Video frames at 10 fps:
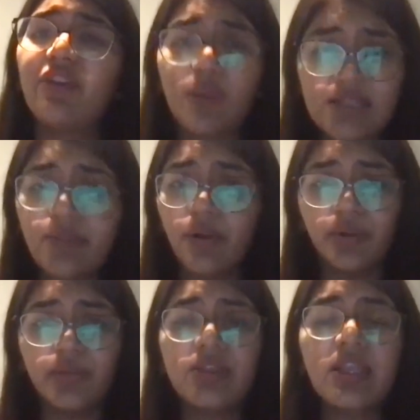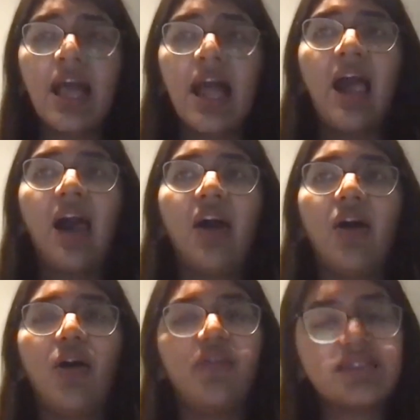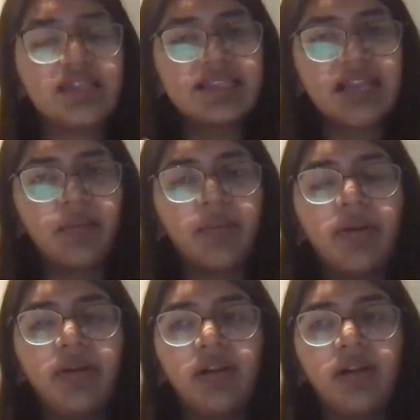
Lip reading: to as modules. Obviously, some